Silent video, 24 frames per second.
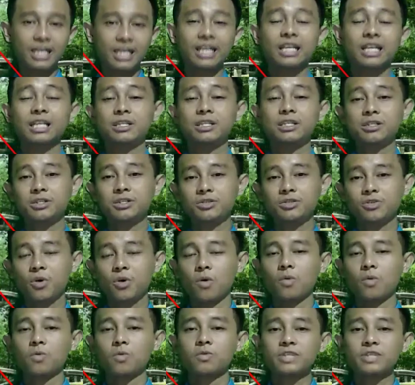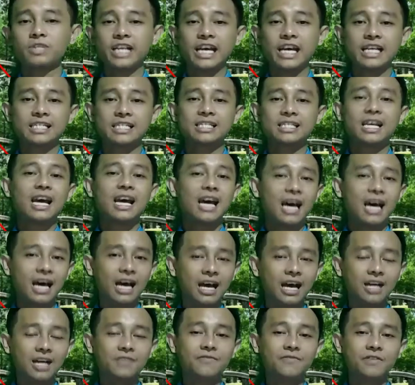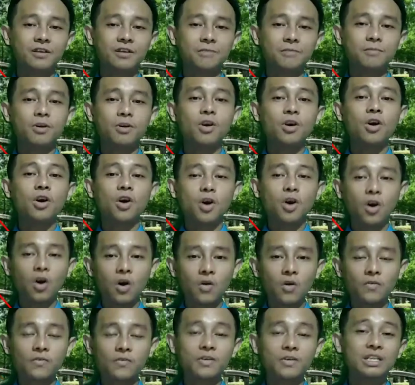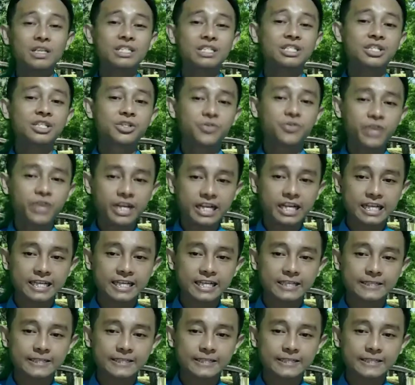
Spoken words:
It is called as adverb of degree.